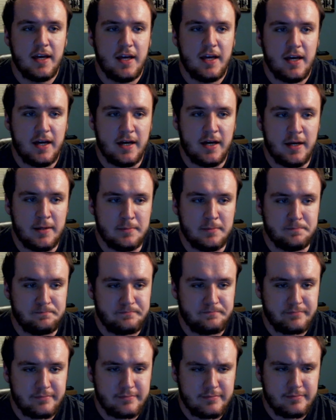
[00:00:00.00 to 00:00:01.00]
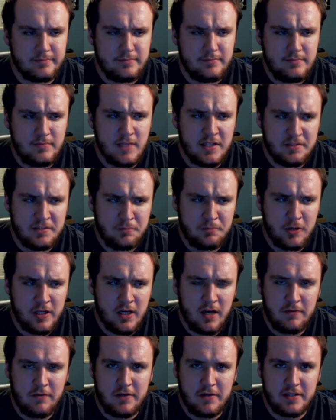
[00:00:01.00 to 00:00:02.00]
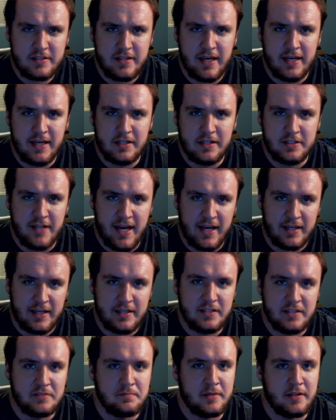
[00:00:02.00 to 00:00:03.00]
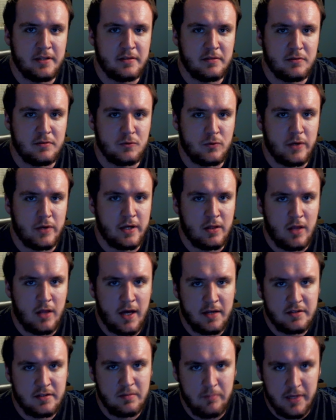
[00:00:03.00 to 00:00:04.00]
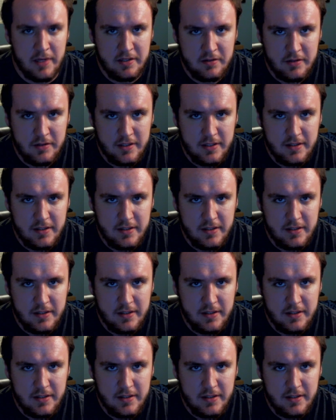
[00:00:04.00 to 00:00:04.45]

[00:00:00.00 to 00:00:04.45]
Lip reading: It's pretty obvious that Jack has been through a lot mentally